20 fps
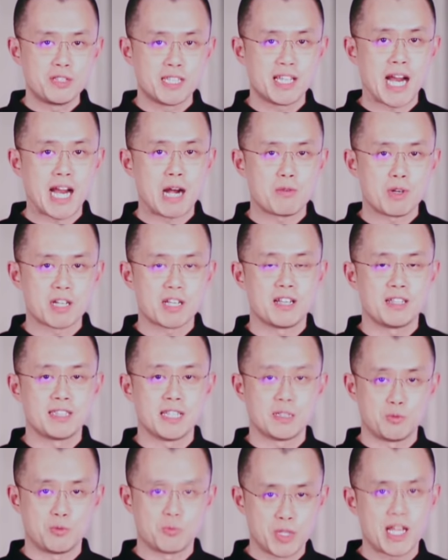using our
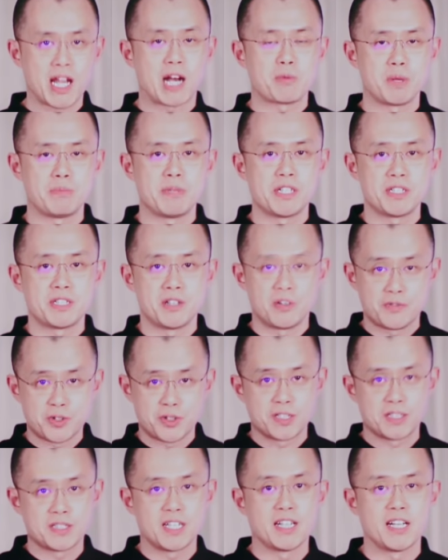content with our permission, of
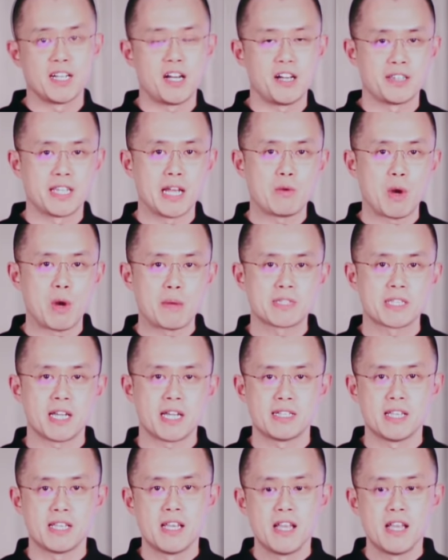course, uh, on their website.